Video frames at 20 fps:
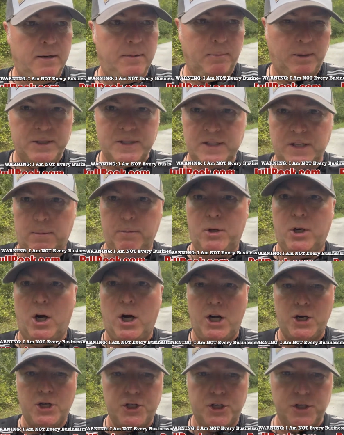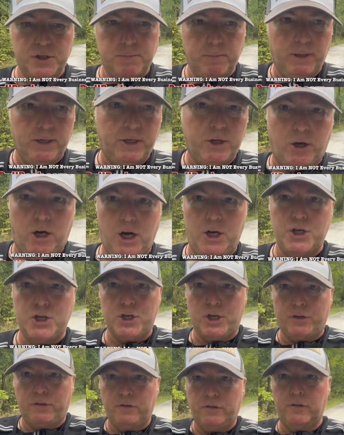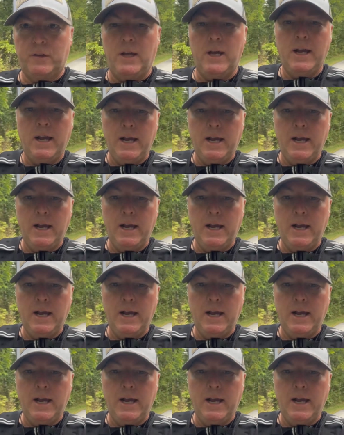my subconscious, my conscious,